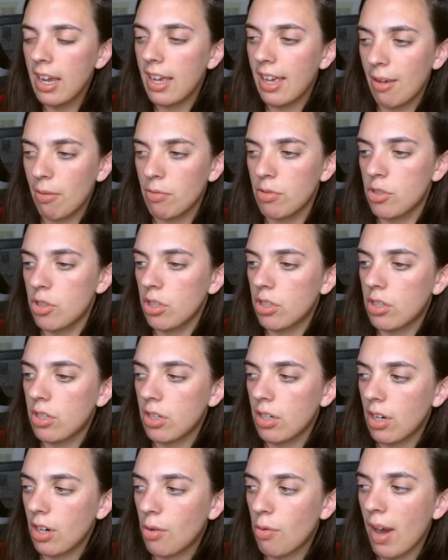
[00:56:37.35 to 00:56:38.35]
It was just
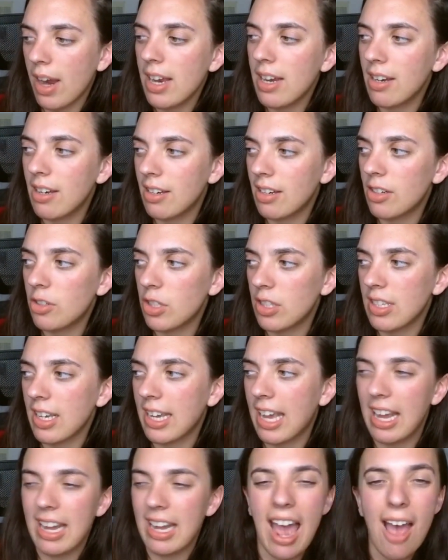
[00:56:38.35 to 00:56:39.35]
a great, just
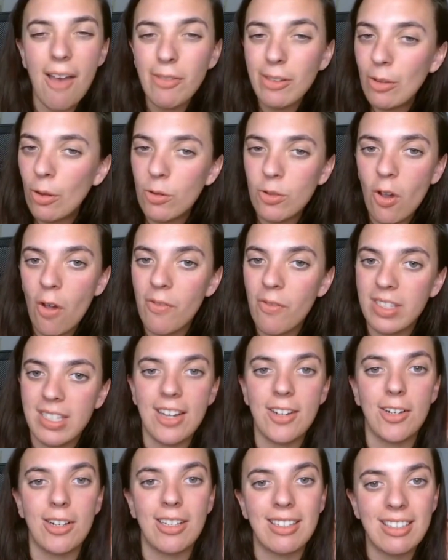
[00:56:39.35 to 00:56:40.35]
again, having those
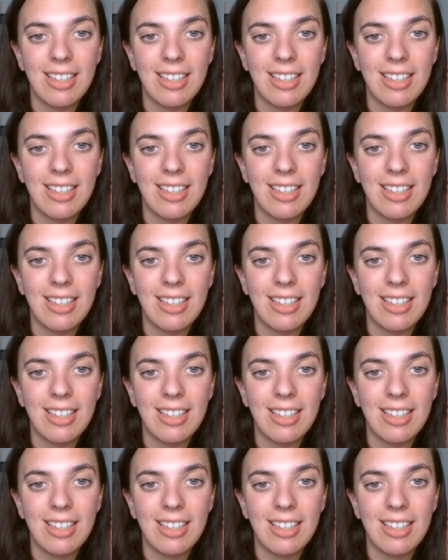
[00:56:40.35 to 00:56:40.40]
conversations.